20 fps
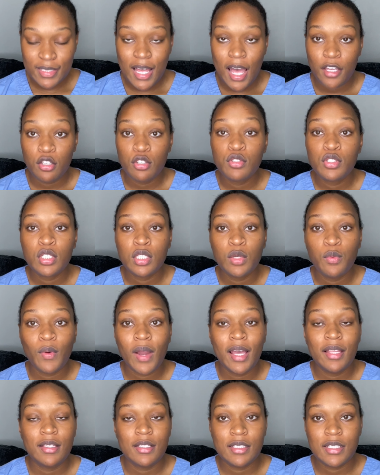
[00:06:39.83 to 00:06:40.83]
I usually
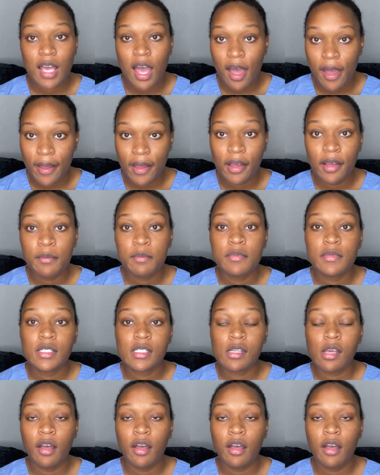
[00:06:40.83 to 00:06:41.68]
write the times